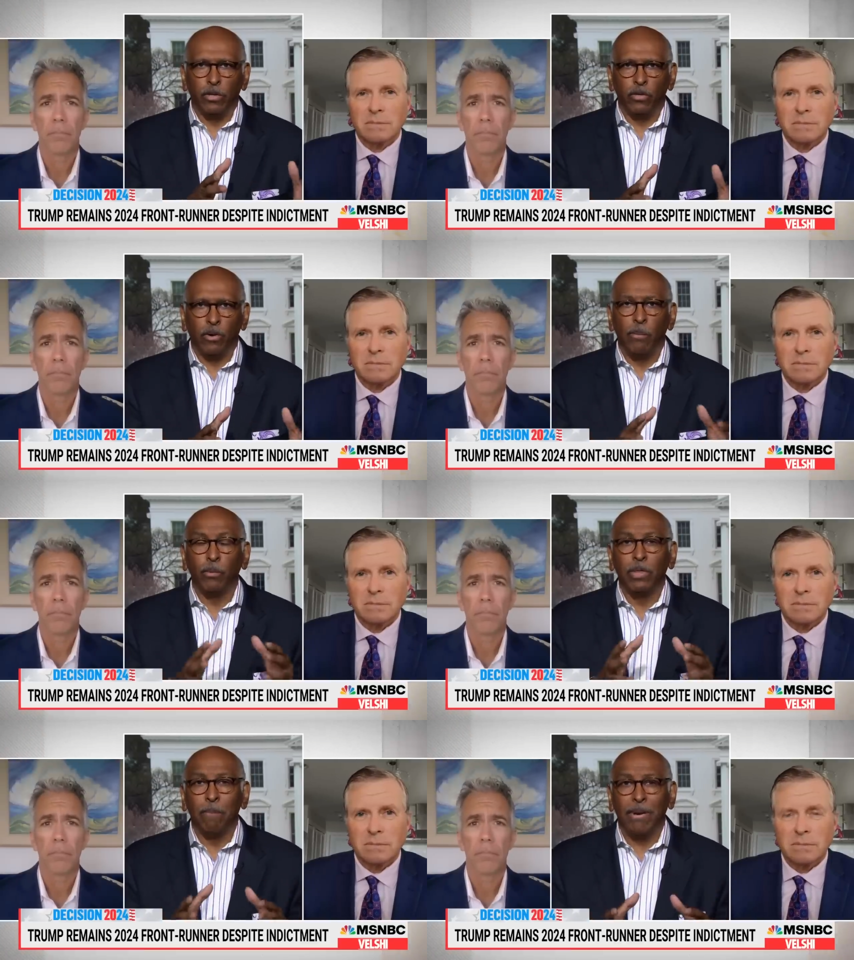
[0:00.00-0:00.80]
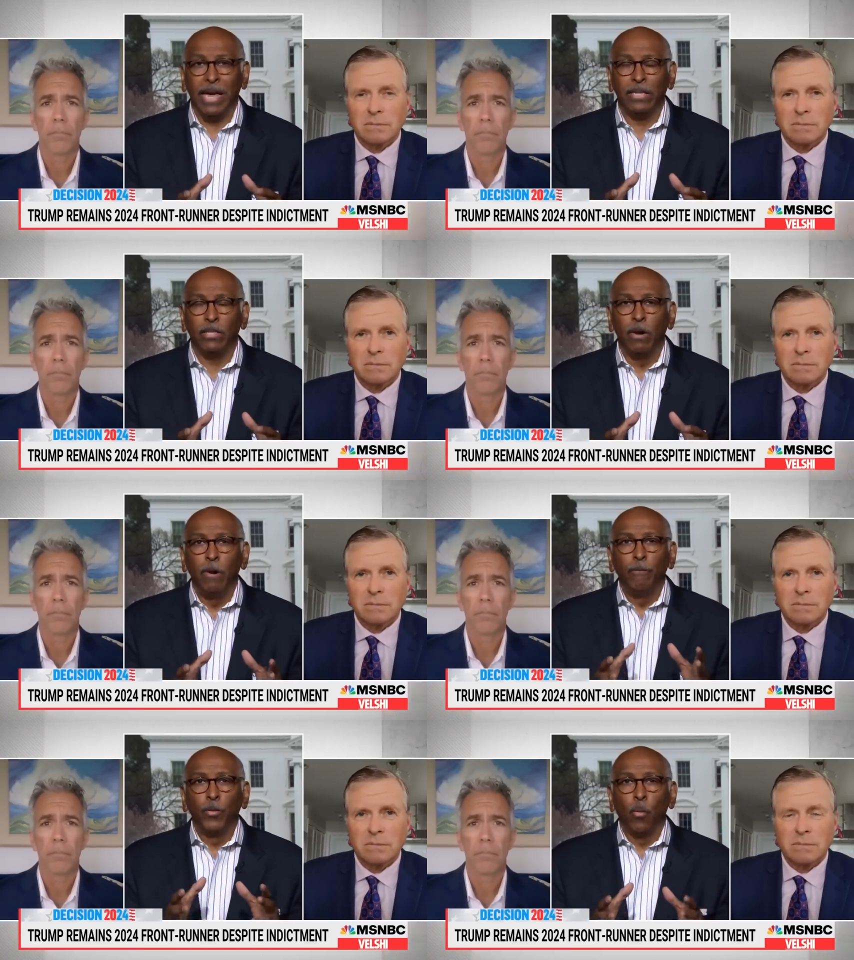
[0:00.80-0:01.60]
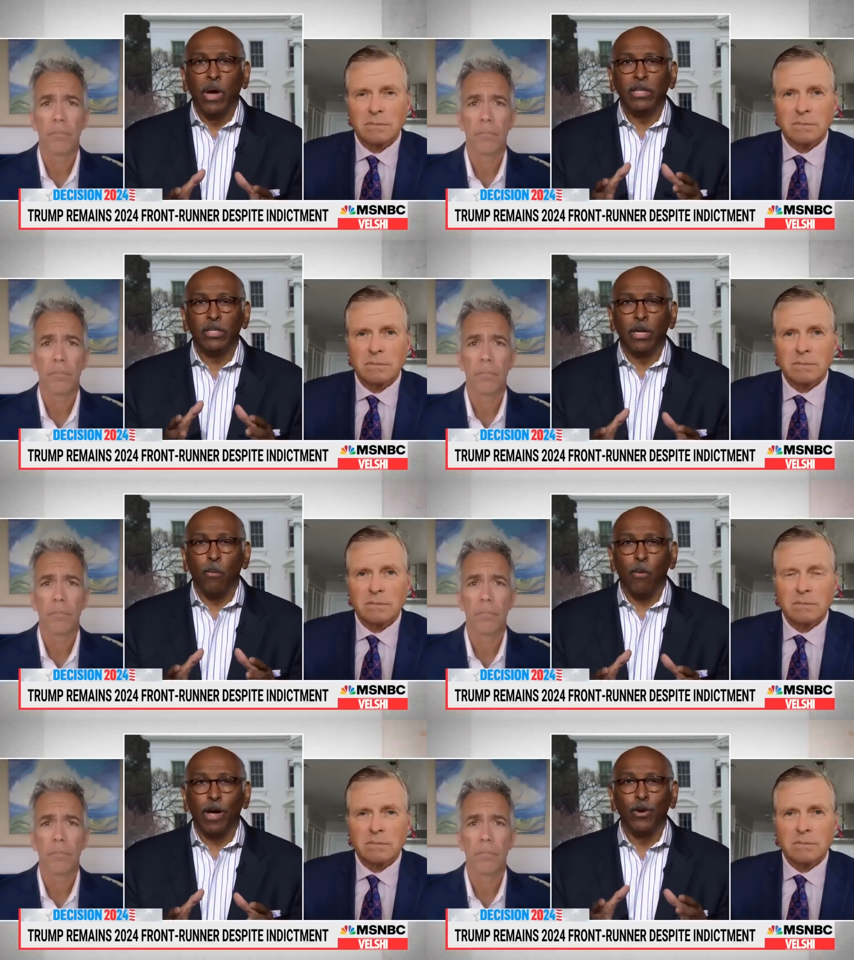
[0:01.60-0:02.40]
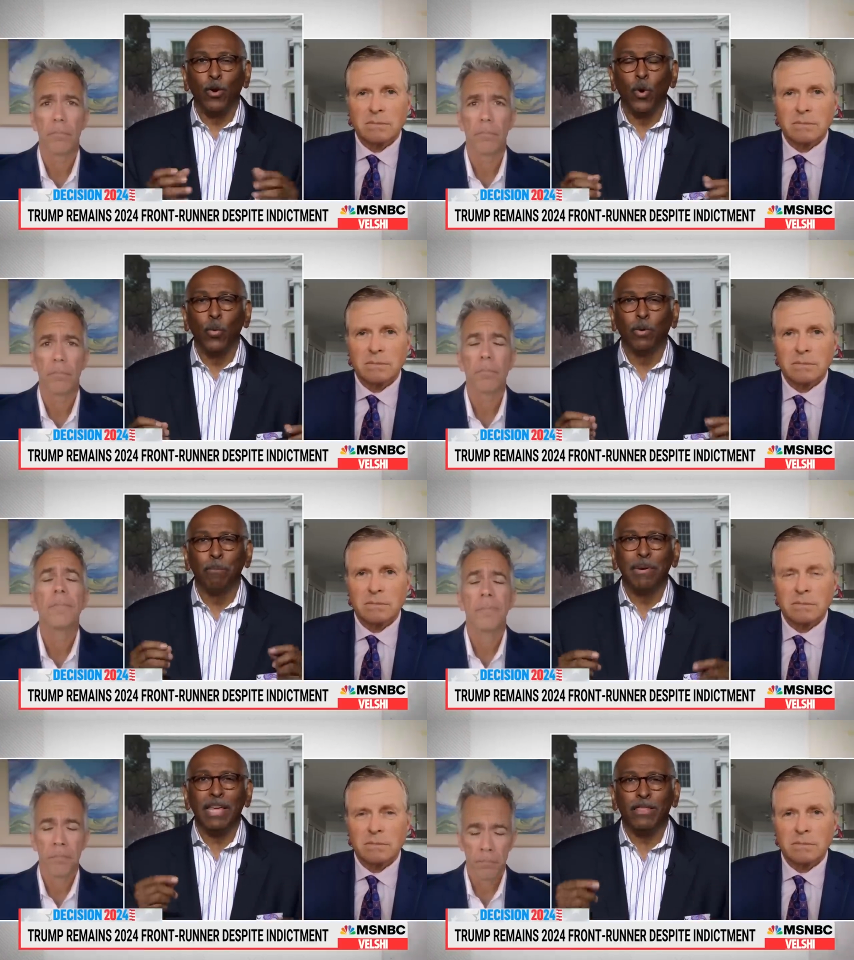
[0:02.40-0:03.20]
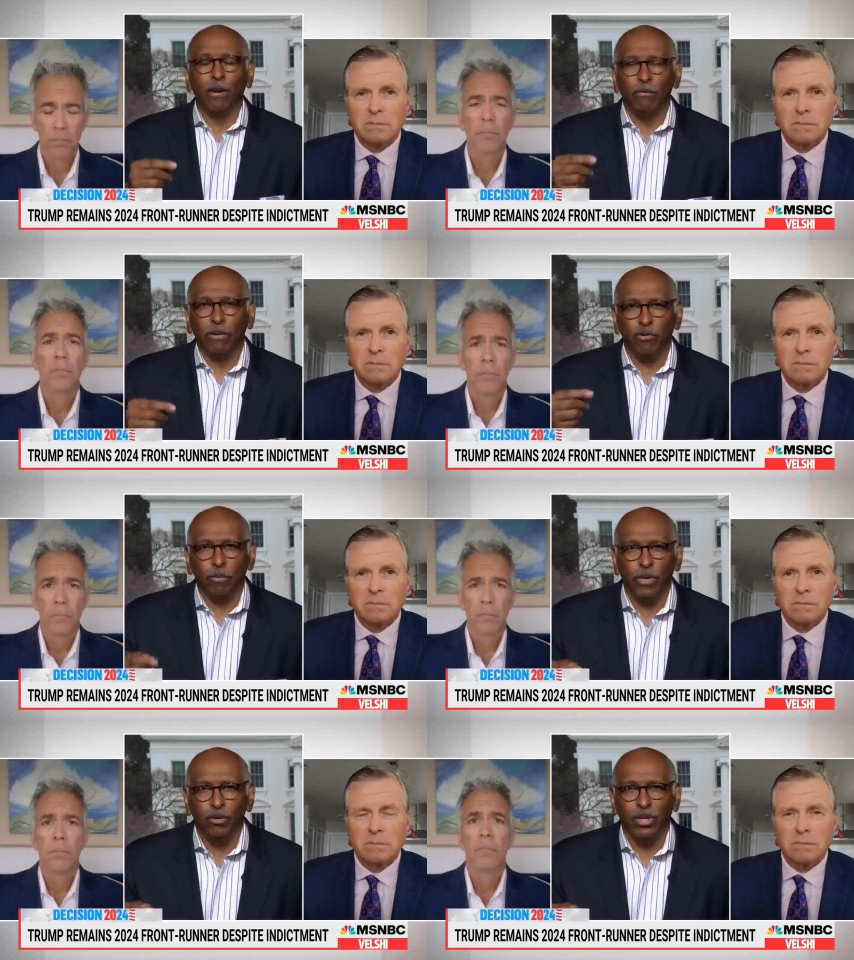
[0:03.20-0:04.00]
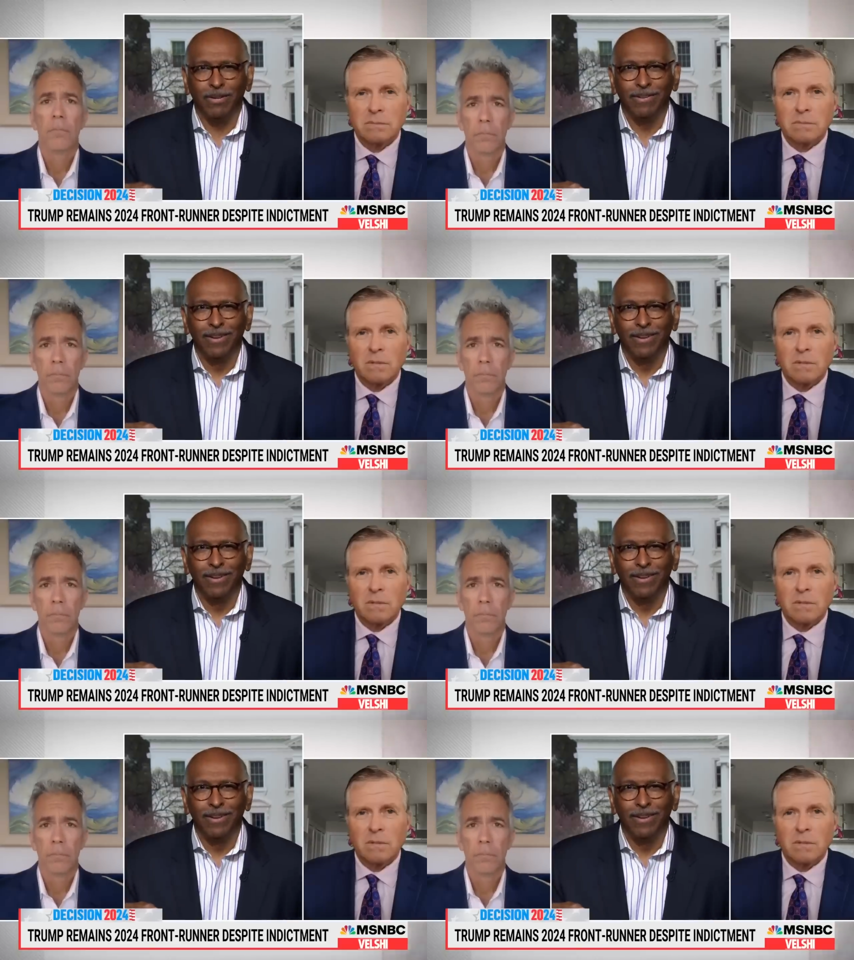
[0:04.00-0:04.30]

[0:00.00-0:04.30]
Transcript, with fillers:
Speaker 1: than Trump when the base wants someone who will be their retribution?